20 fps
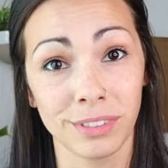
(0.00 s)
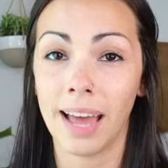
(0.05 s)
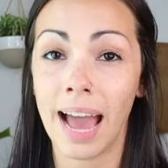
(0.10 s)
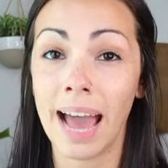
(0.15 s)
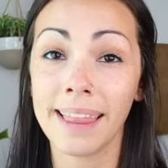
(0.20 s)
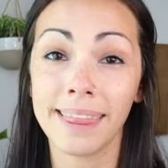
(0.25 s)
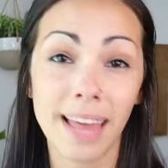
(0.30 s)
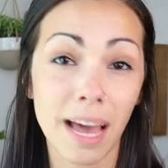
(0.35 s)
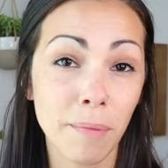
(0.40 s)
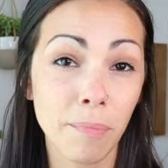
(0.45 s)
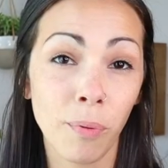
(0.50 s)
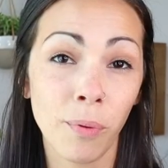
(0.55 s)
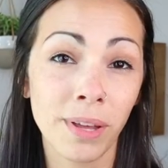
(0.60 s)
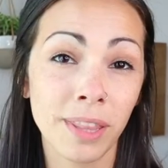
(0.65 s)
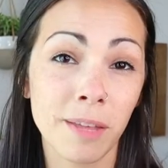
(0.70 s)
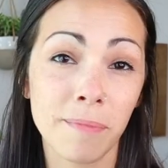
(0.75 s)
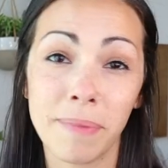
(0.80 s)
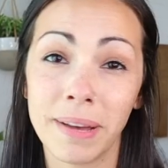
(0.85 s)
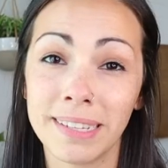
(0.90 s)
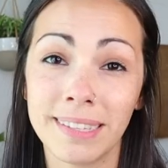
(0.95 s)
At that point,
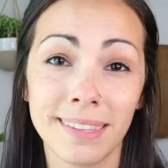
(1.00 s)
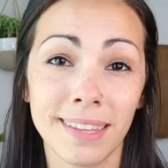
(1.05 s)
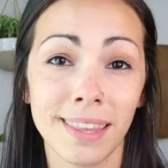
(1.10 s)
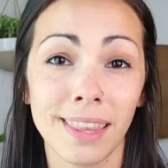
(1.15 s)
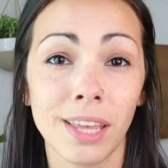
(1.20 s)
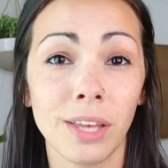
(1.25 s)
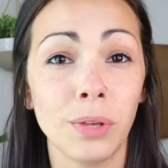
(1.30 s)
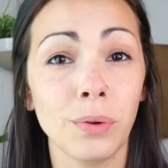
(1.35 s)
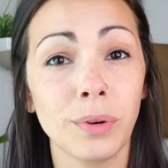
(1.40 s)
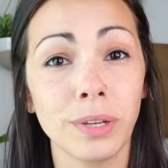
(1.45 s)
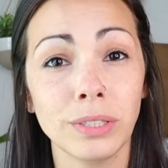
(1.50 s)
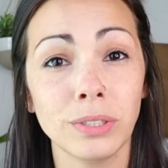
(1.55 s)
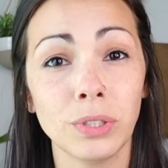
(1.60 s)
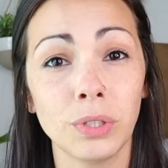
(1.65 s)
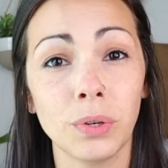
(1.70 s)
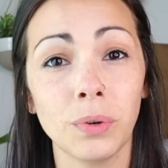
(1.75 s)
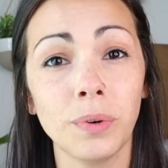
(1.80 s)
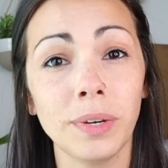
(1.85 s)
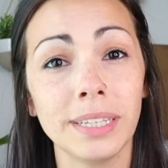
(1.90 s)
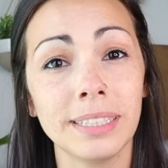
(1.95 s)
the best thing that you can
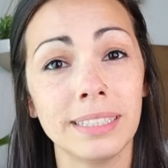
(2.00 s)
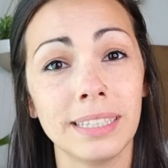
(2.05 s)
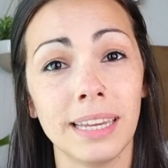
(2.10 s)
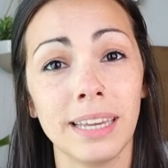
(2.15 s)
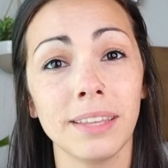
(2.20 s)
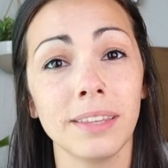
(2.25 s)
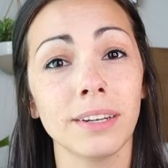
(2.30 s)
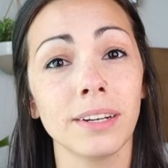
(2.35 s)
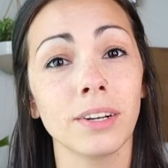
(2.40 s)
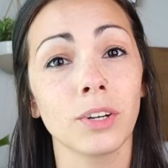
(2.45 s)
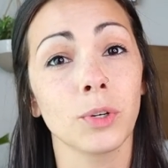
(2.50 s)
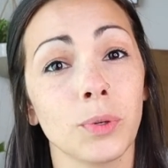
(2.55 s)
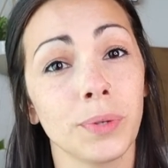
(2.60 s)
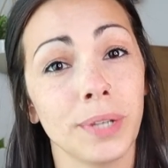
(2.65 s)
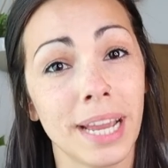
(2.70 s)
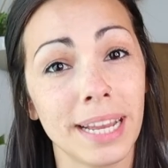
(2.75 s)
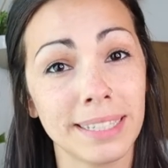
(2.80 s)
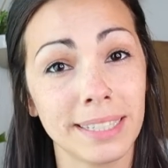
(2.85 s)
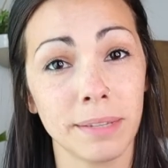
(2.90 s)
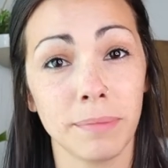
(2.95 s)
do is either
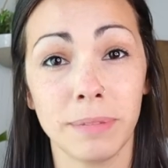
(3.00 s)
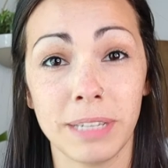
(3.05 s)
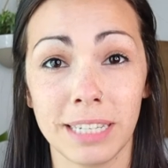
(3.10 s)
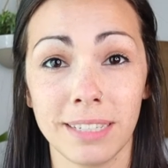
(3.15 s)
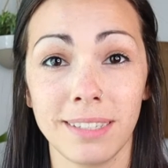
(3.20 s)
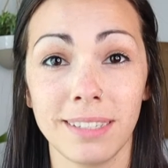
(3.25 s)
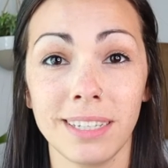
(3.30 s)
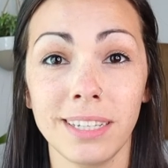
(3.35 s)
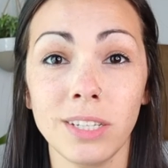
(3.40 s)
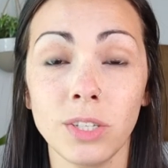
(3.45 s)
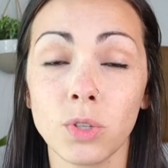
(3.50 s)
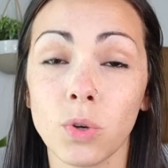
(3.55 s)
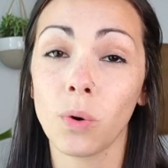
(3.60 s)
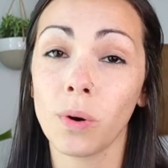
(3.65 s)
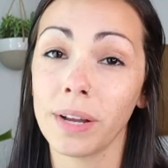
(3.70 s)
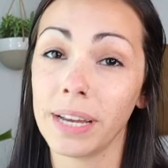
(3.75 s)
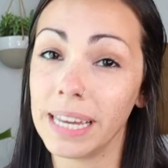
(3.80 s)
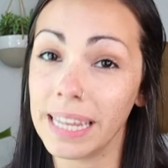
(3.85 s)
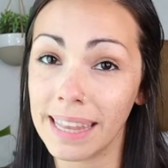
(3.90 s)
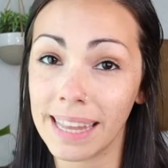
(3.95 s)
create some distance or
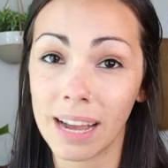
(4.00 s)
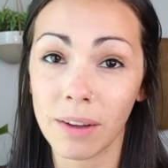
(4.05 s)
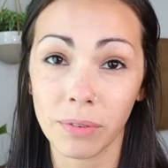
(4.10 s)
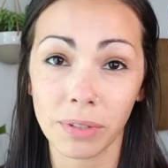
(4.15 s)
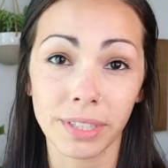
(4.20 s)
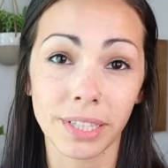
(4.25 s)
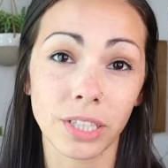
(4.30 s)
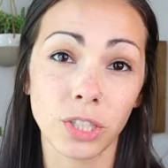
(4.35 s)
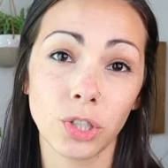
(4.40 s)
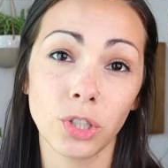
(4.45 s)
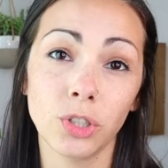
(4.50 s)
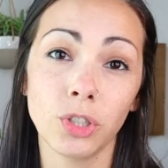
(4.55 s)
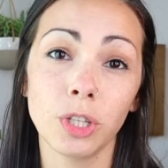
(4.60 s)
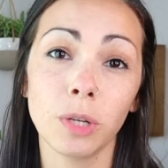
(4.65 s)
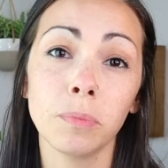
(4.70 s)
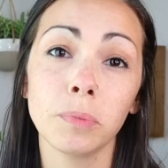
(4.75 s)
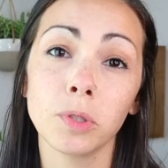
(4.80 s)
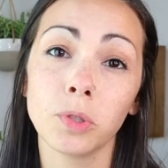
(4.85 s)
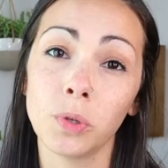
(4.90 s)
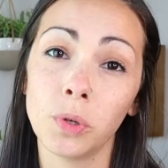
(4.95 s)
end that
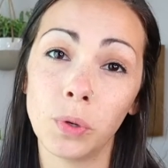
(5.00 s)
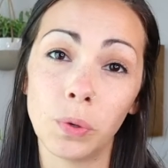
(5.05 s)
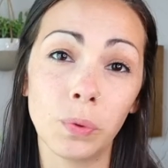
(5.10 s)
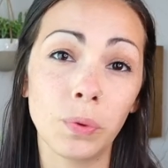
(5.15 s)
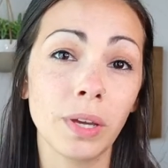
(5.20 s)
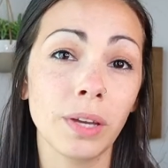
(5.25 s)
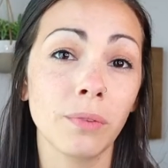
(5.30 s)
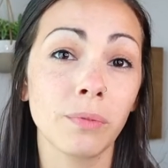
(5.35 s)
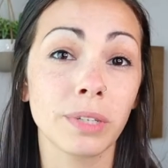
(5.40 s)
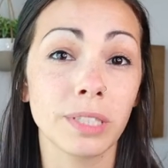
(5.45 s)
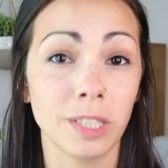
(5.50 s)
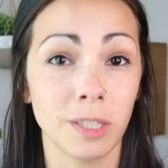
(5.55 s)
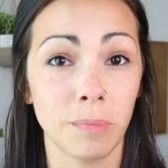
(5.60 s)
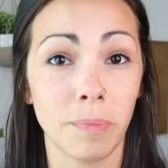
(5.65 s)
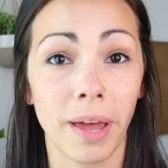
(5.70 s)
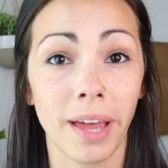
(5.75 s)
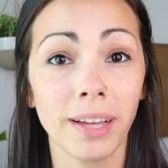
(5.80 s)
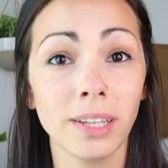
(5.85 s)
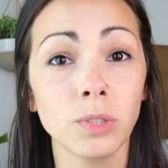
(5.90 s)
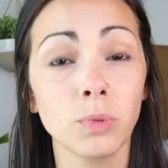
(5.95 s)
relationship so you can
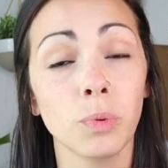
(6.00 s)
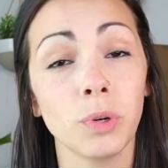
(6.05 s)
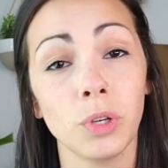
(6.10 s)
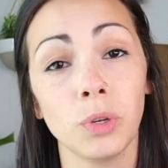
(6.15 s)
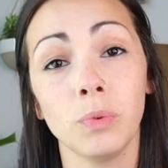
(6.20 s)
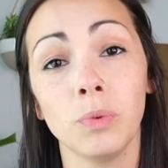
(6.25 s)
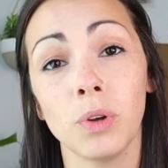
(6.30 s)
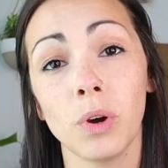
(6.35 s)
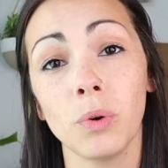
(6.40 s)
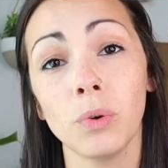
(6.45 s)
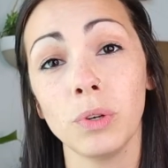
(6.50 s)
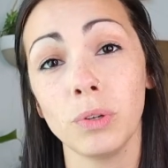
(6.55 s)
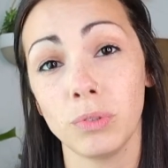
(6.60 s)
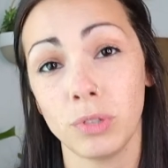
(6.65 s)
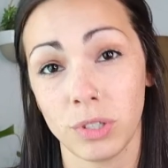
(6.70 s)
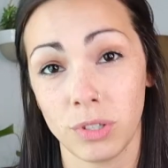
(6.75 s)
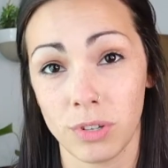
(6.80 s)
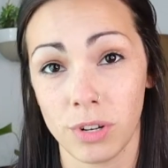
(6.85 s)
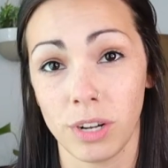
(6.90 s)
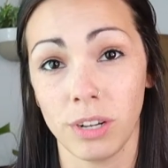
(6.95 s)
respect what you know you
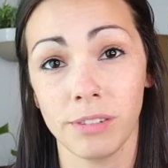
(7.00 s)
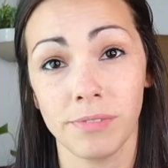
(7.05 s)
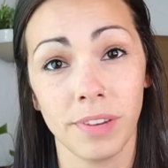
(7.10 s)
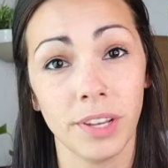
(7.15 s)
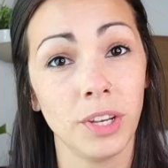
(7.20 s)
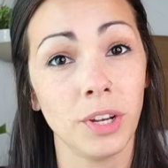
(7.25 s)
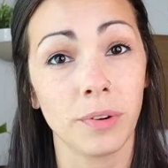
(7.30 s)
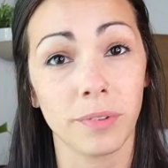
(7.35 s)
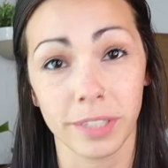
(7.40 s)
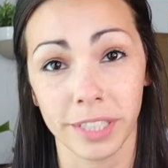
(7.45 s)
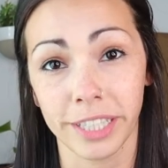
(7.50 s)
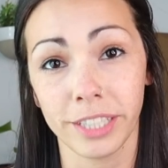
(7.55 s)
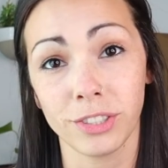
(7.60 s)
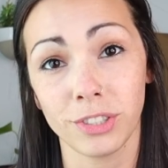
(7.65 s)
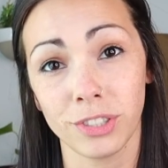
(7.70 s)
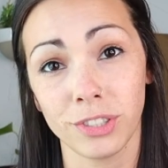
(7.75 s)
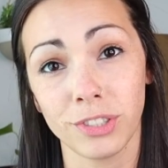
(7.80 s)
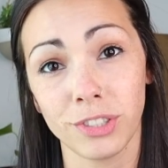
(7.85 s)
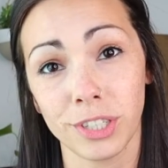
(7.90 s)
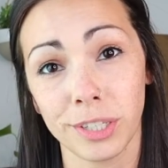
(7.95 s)
deserve in your
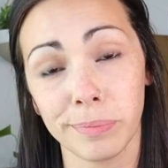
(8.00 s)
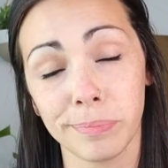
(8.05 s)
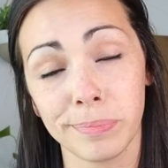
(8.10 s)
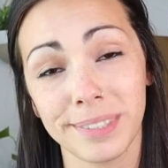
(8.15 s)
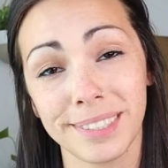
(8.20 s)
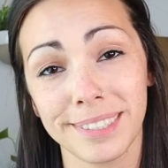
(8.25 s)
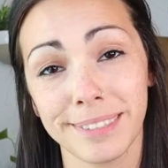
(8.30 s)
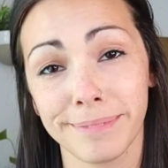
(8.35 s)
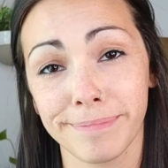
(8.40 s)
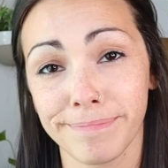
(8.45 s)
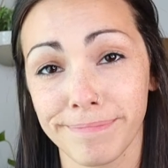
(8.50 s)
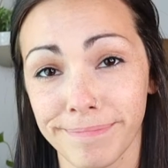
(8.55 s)
relationships.